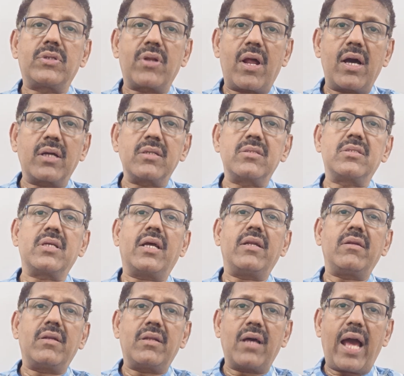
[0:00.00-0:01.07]
drugs
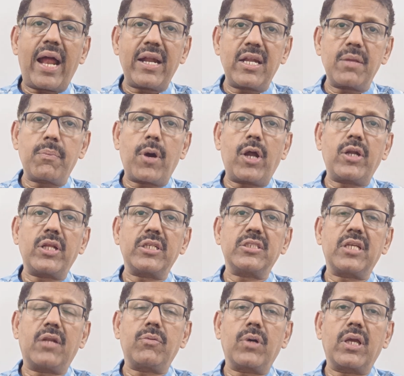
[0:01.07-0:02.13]
and antibiotics
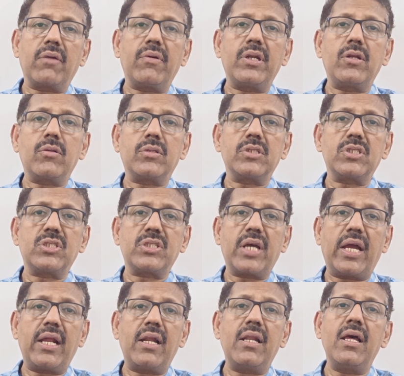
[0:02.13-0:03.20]
that were given to this
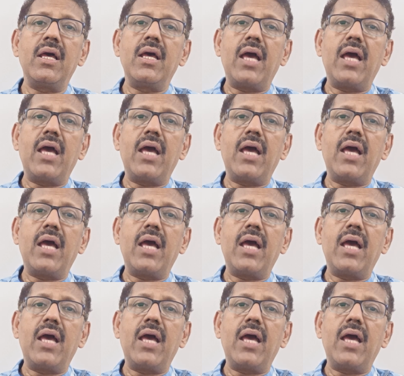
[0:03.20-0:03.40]
child